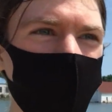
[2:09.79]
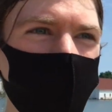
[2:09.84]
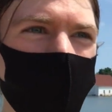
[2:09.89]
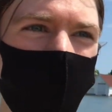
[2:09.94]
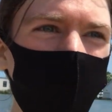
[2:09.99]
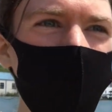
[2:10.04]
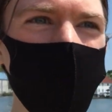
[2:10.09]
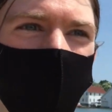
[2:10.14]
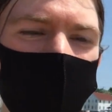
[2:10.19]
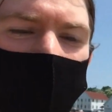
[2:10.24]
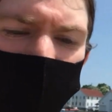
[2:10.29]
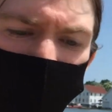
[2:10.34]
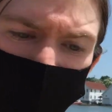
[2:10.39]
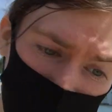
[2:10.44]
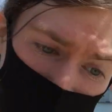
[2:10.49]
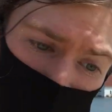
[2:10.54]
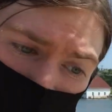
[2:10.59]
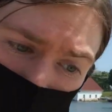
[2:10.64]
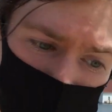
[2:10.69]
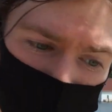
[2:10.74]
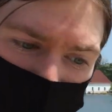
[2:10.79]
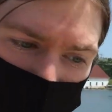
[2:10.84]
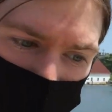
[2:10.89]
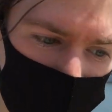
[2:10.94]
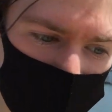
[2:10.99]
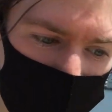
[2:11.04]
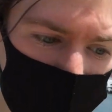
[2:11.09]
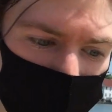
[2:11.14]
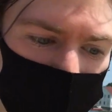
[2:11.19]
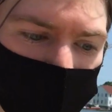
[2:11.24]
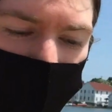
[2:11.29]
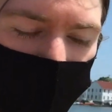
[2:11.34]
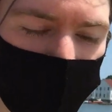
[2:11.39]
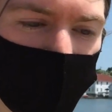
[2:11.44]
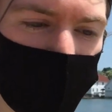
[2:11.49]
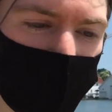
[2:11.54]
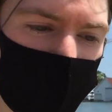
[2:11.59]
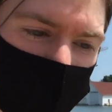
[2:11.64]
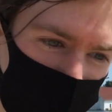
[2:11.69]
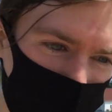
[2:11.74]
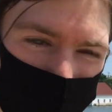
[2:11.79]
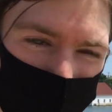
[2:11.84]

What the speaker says: holding back their position as a